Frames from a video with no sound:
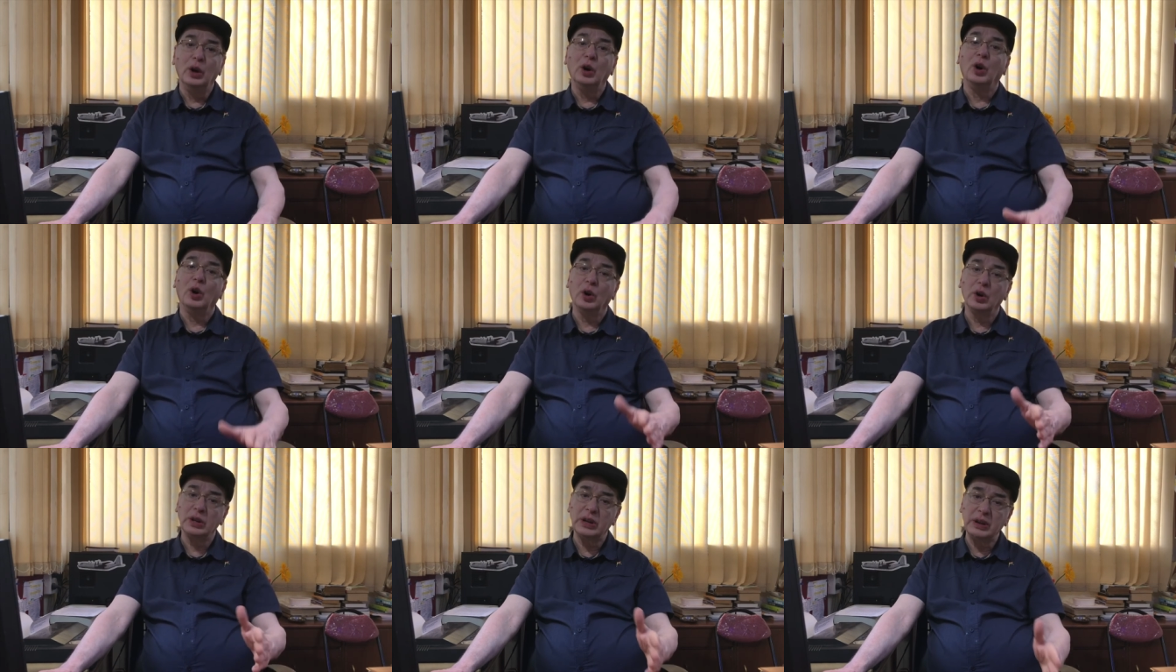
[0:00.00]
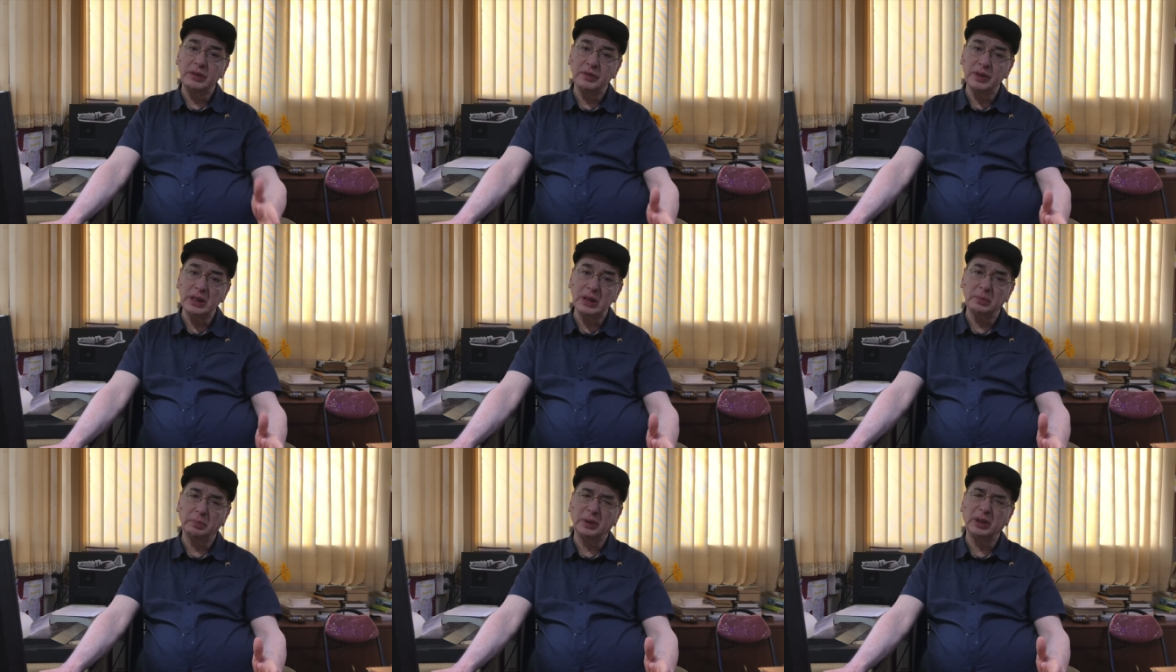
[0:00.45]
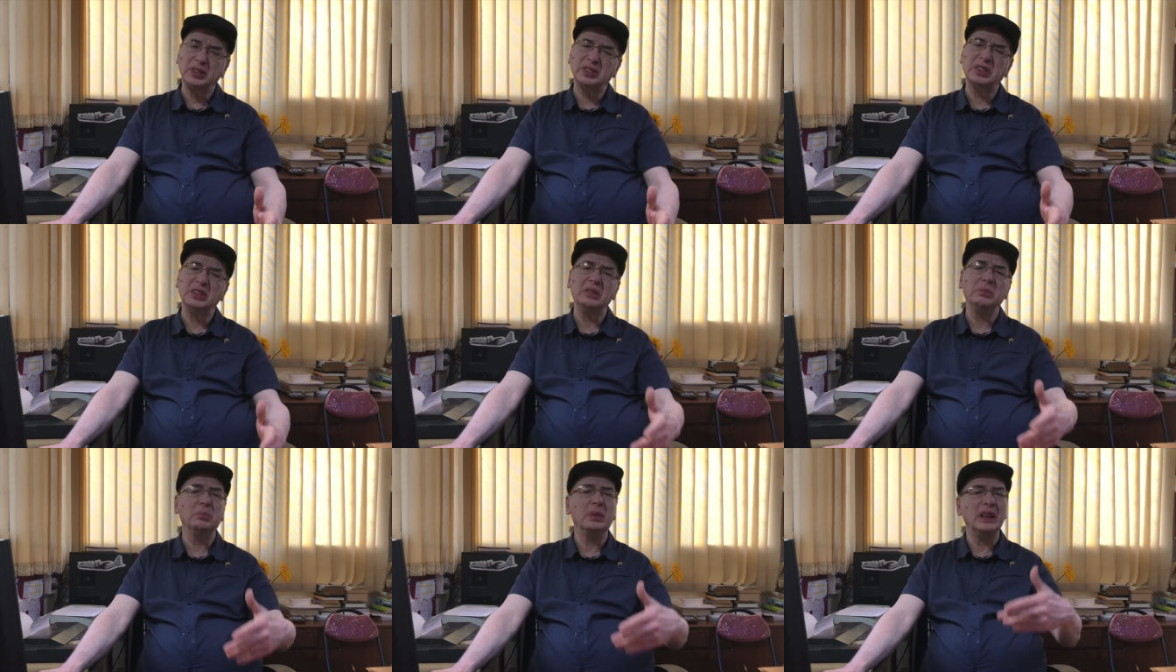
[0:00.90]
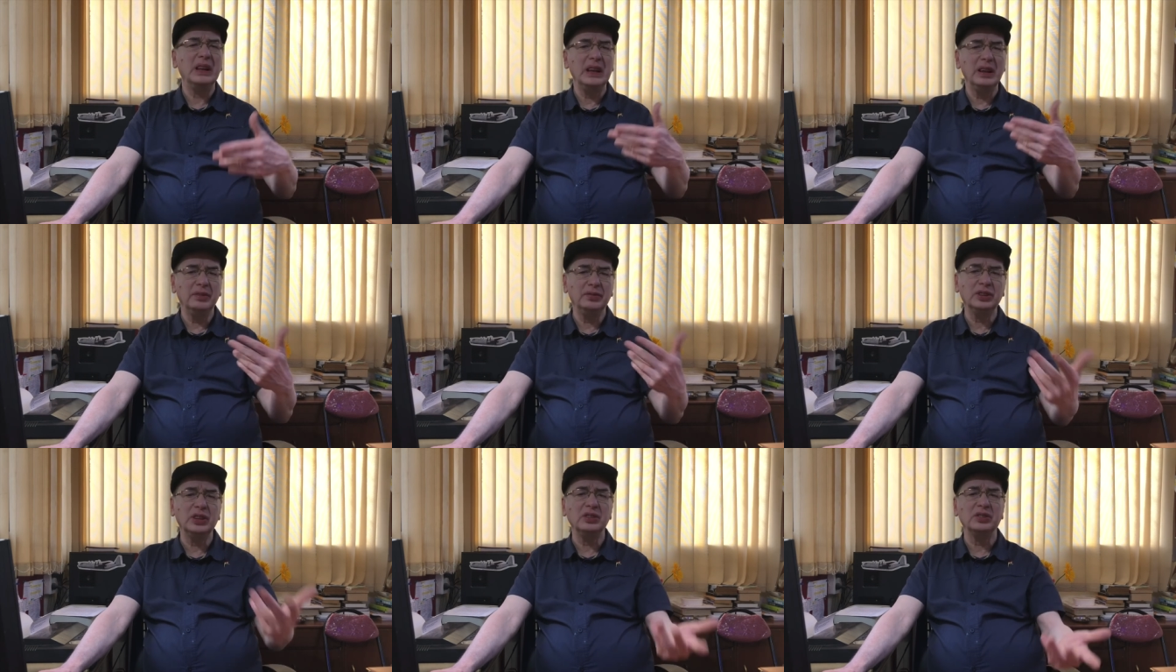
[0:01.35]
or even the person
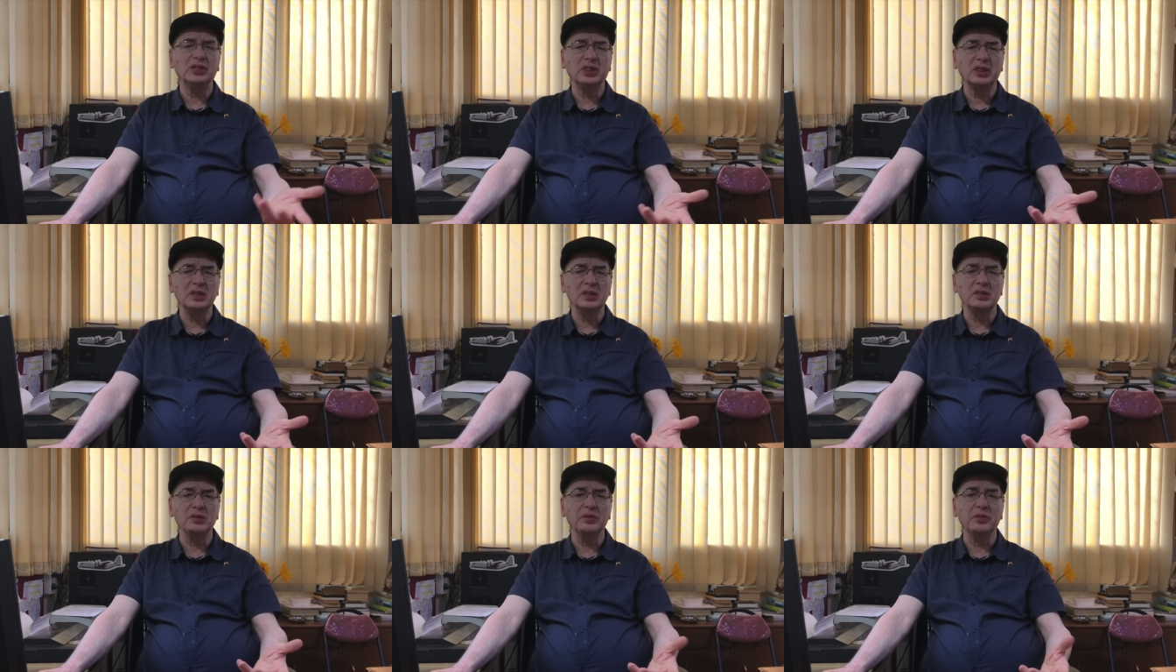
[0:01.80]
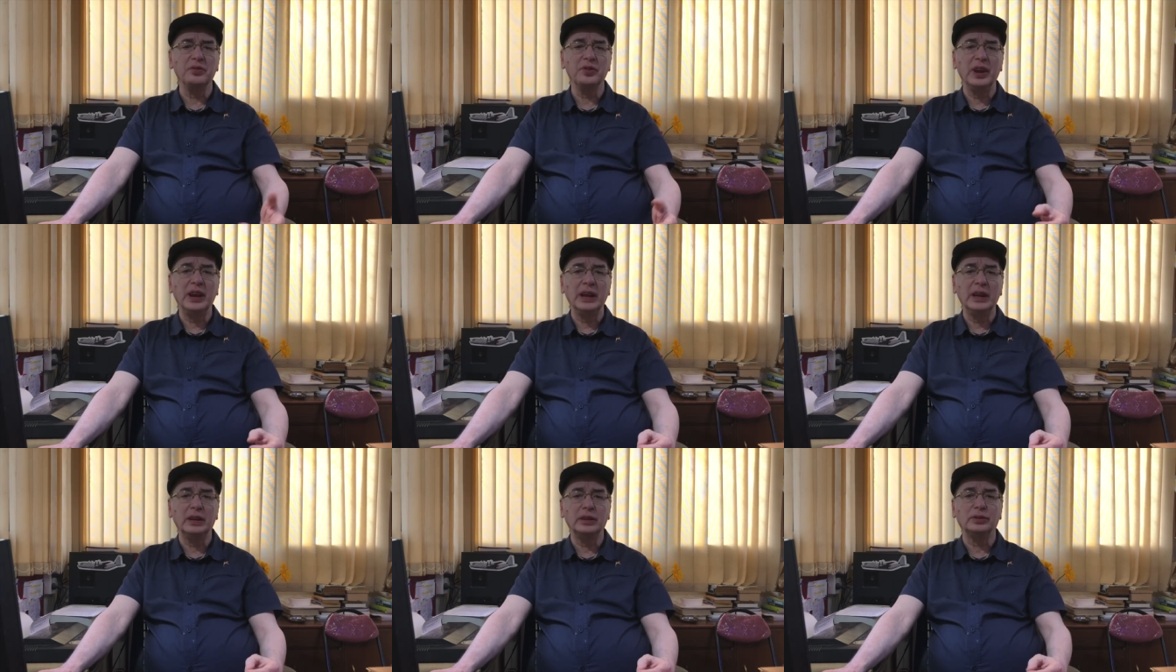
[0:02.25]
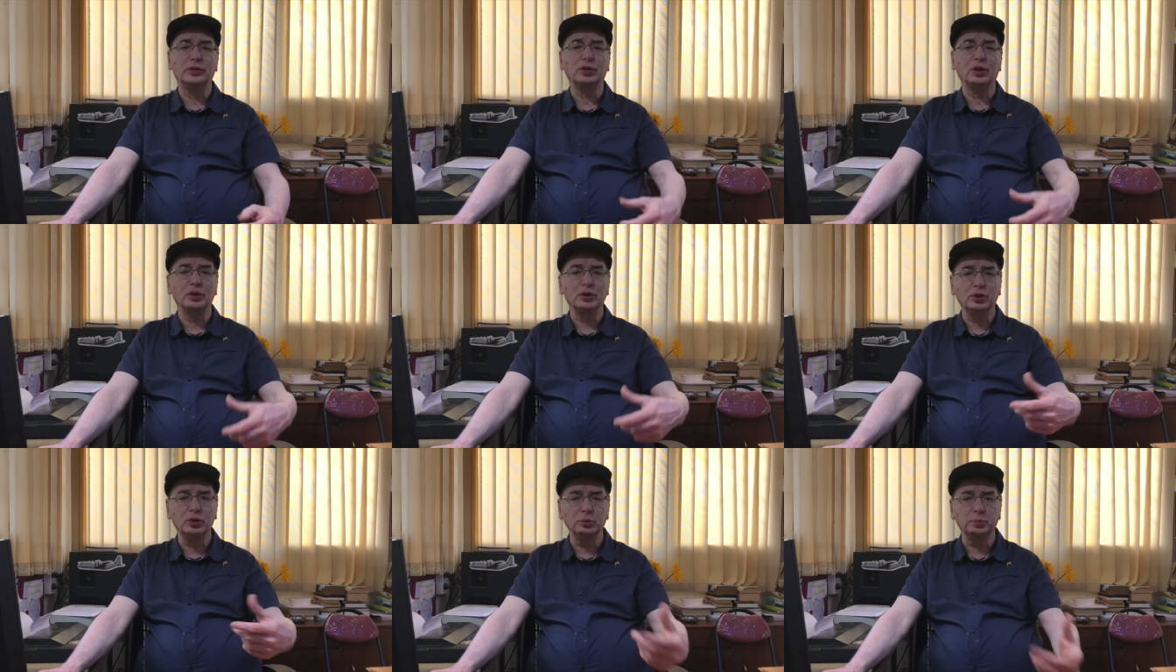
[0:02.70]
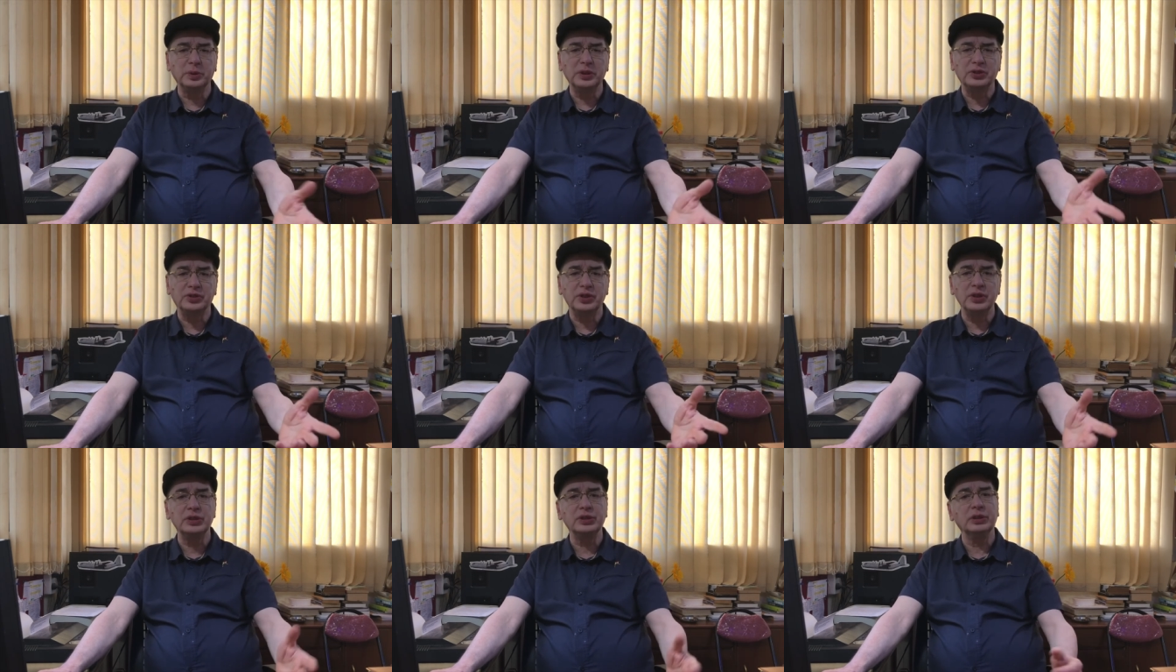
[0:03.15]
believes in certain faiths or
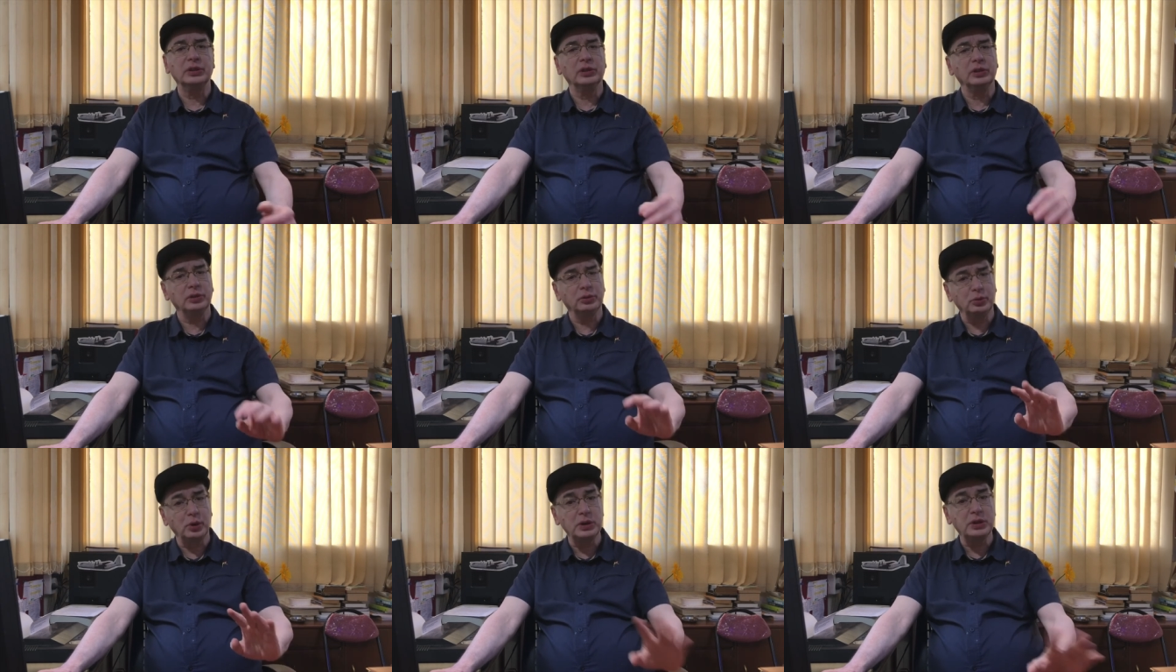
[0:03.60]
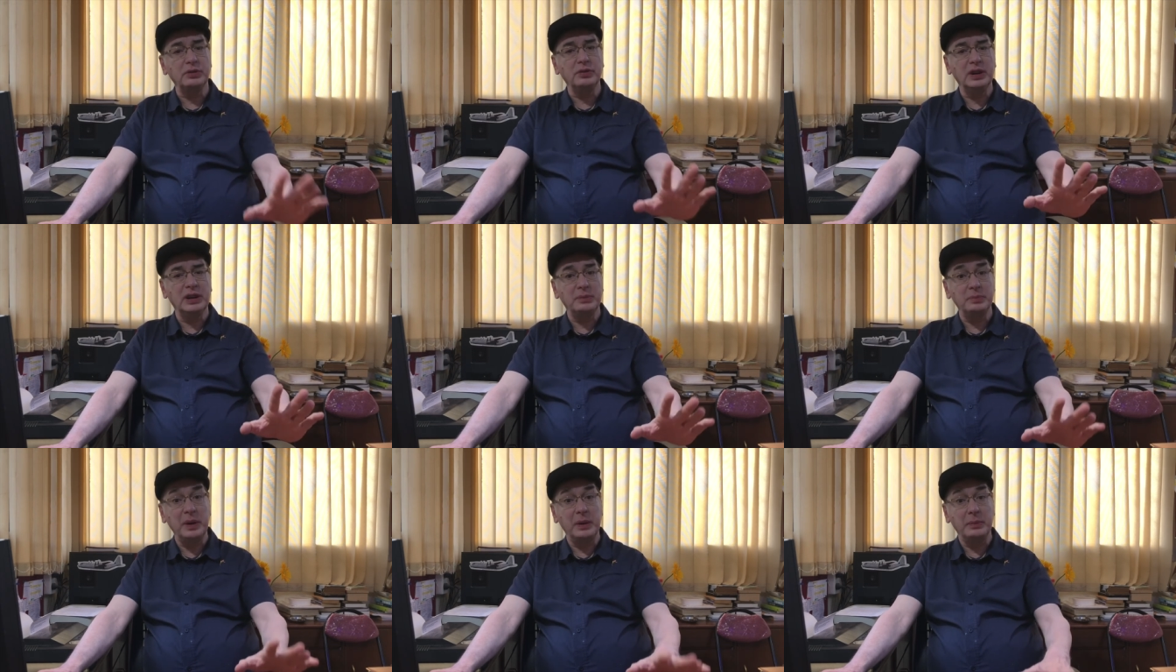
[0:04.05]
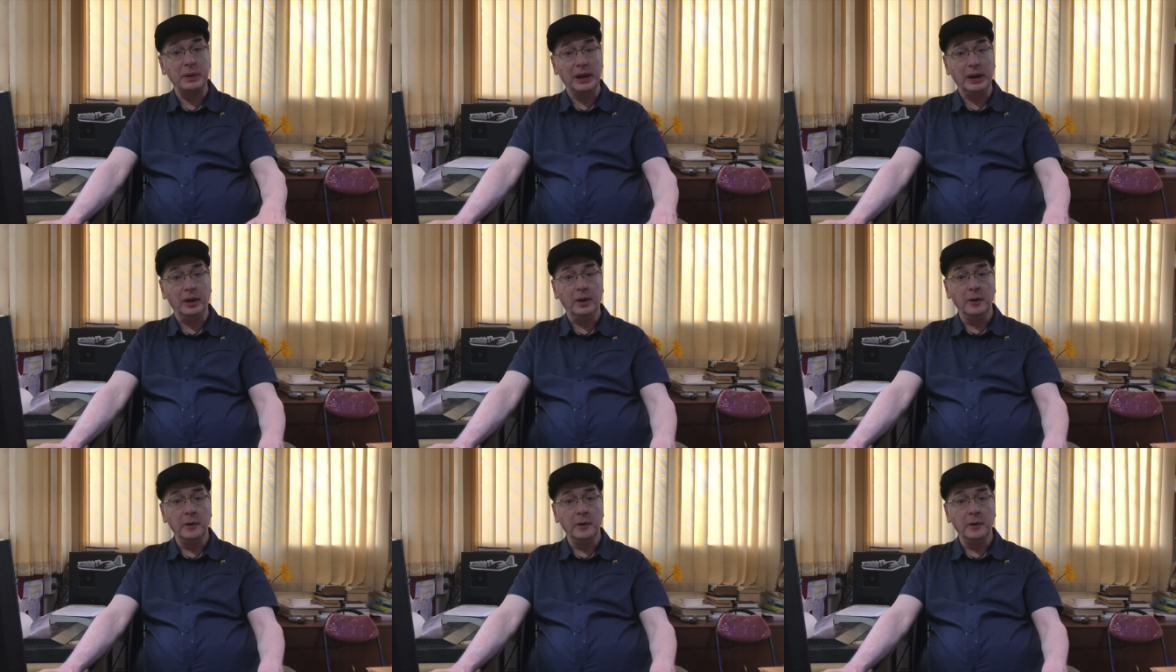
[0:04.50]
superstitions, whatever it may be.